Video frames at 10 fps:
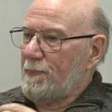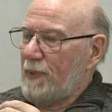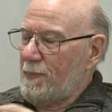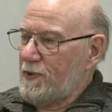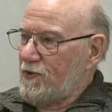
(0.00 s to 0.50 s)

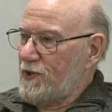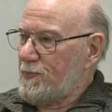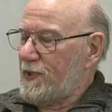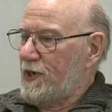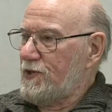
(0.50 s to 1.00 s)
Public
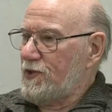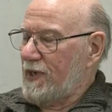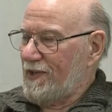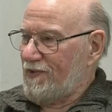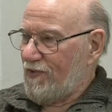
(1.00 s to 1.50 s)
transportation,
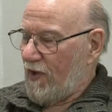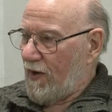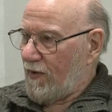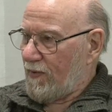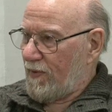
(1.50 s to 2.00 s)
it's
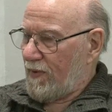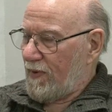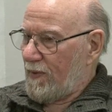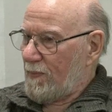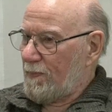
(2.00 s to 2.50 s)
there,
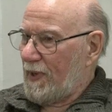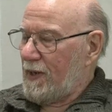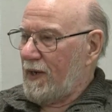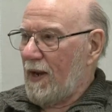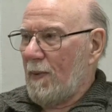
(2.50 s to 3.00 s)
but it
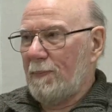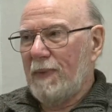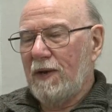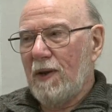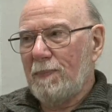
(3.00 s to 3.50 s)

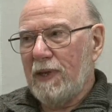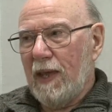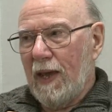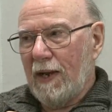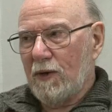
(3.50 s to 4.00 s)
may not be
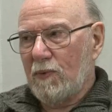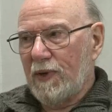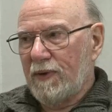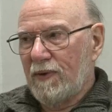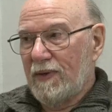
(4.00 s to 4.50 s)

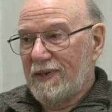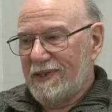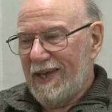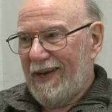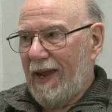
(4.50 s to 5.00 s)
adequate
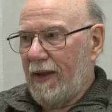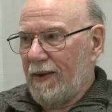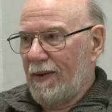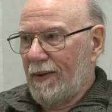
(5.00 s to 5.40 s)
today.